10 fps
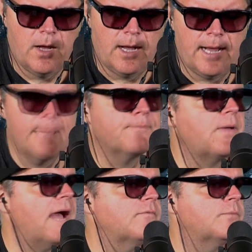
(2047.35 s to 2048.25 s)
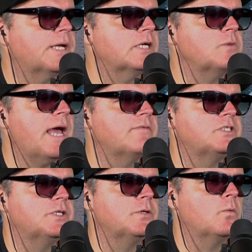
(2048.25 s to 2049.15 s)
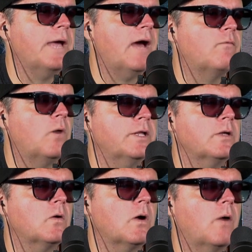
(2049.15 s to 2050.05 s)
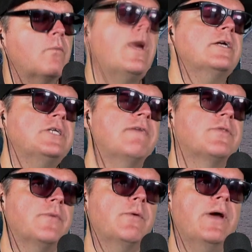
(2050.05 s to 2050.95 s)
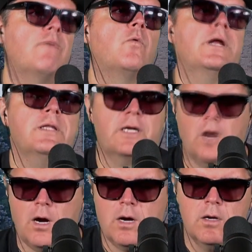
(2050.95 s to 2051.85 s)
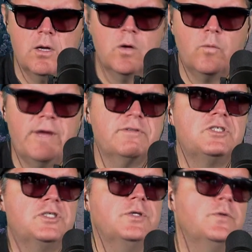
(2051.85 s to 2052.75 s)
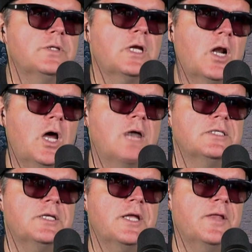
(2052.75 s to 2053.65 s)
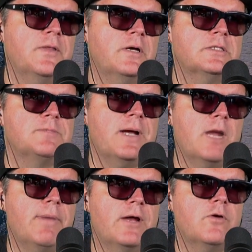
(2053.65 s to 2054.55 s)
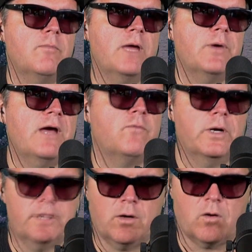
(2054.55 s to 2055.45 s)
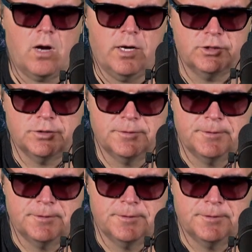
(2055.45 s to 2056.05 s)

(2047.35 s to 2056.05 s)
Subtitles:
I have, because we have two. We have one in the garage. We actually have 3. We have one in the car. We have 2 in the closet in the spare bedroom, and we have 1 in the garage.